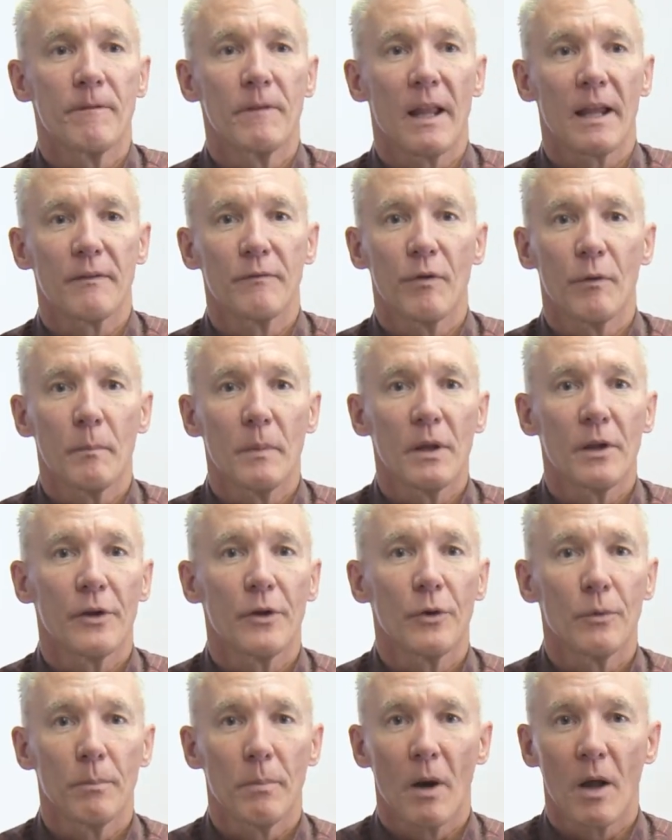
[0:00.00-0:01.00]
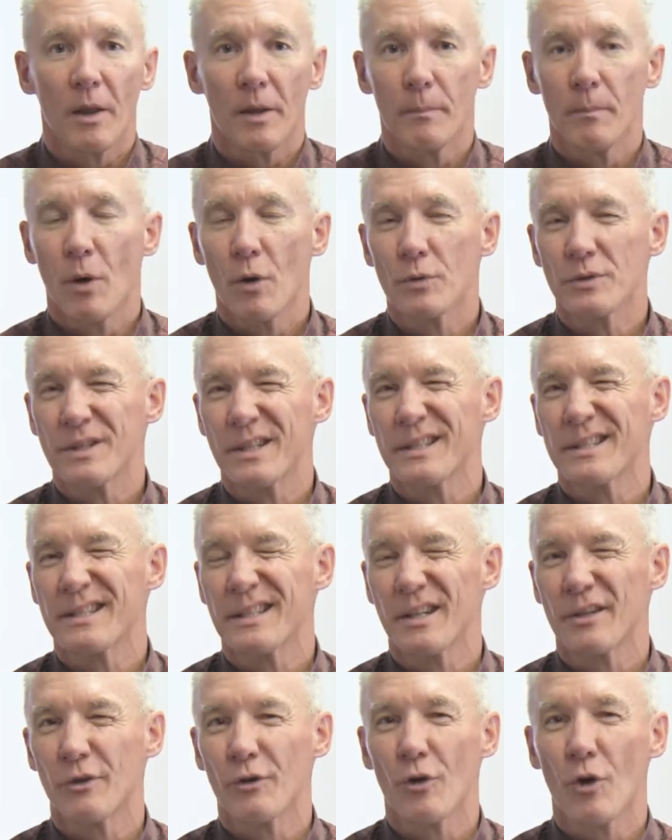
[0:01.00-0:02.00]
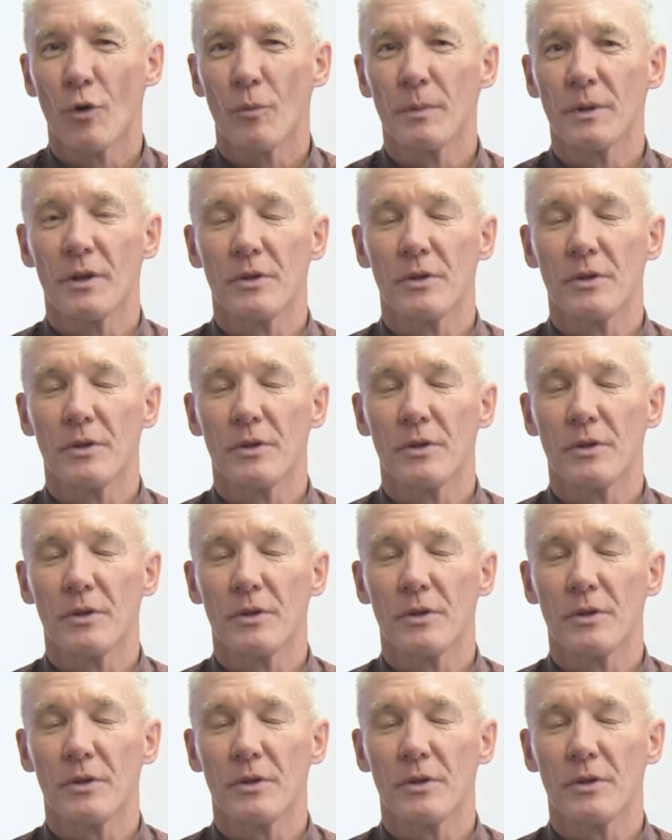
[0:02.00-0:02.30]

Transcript: like familial polyposis syndrome,